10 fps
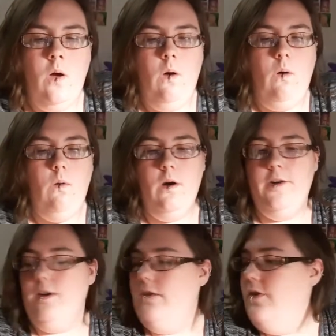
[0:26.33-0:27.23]

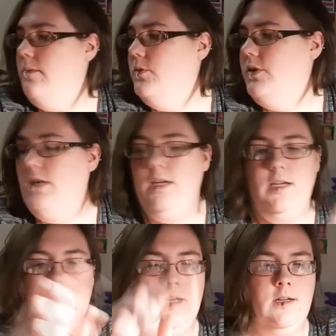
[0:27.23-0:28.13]
Or if I'm
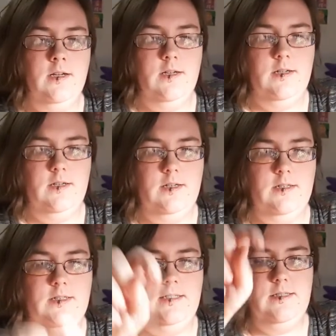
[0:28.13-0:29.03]
looking
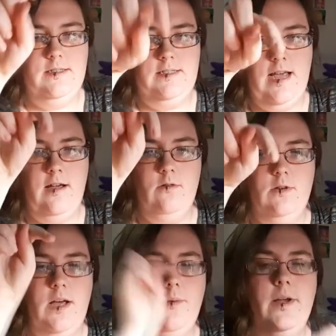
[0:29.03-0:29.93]
down
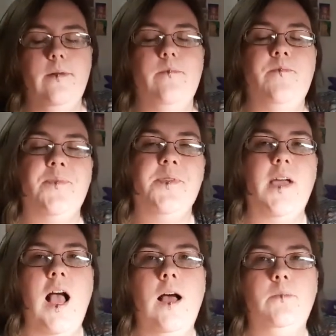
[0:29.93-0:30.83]
that way,
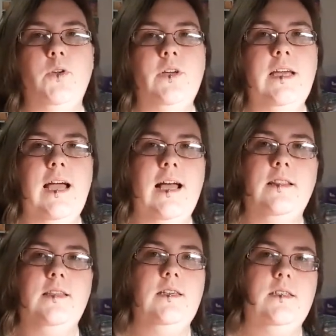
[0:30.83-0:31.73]
I'm looking
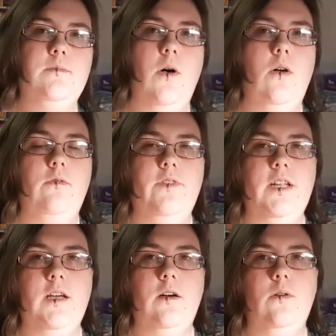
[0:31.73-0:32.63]
at the small
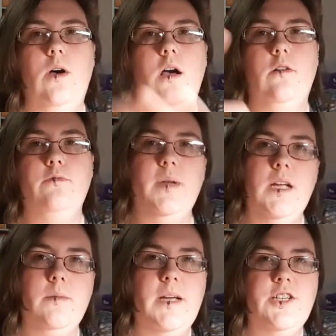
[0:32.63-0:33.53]
video of me
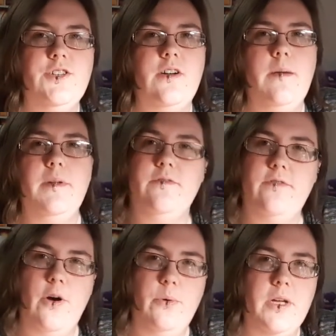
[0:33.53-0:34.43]
to make sure I'm in
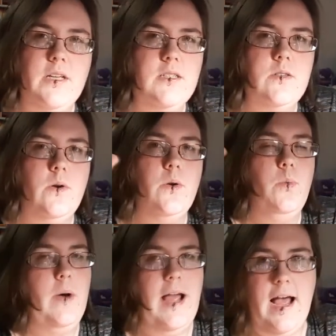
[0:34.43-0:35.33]
focus or
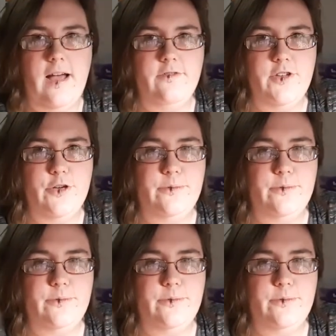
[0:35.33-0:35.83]
what have you.